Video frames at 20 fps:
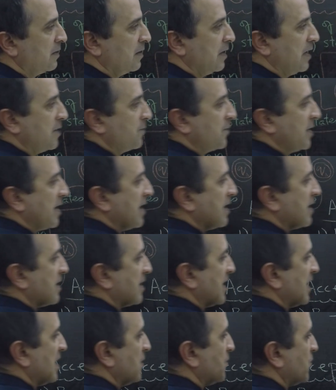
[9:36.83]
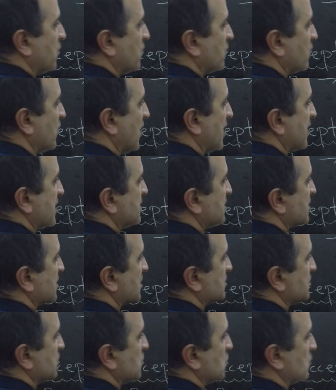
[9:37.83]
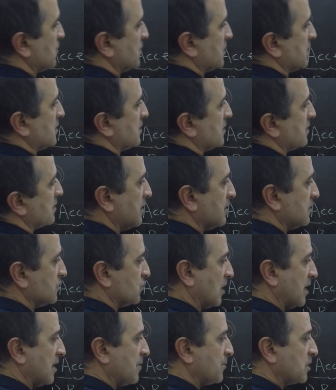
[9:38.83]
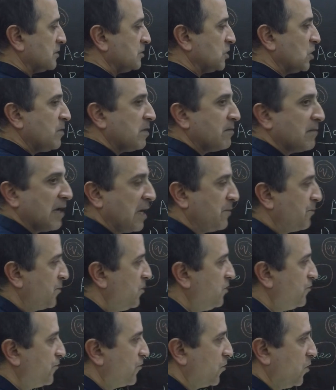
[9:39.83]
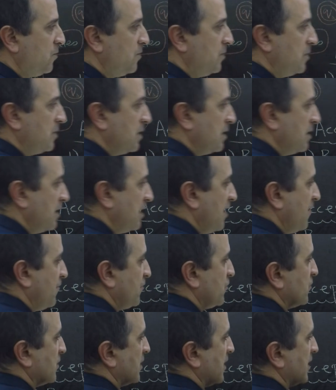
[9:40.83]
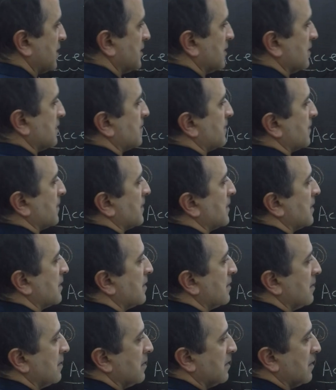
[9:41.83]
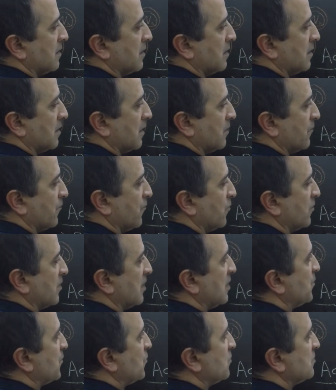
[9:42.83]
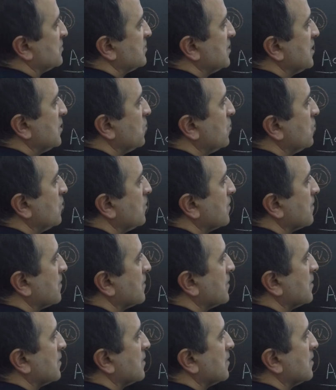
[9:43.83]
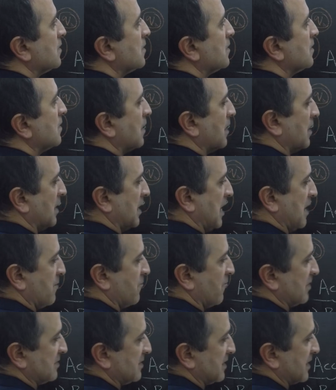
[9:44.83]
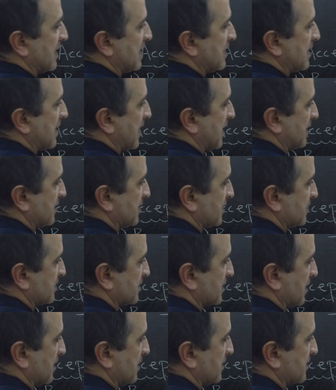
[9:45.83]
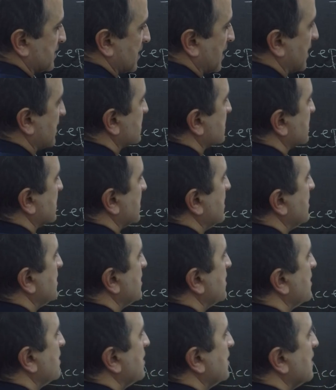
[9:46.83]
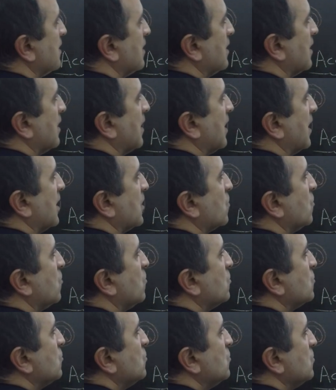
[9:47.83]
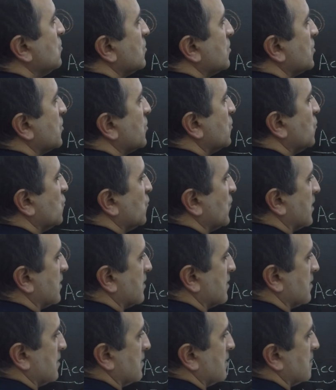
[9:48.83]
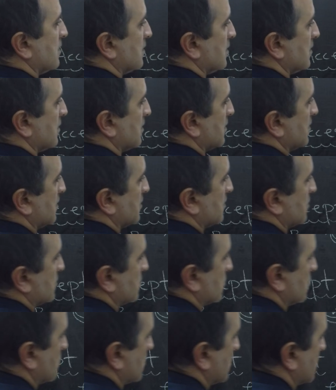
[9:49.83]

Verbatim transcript: And my input 1 is consumed. So I am consuming my input from left to right. For input 0, I am once again at the start state. I go to Q1. So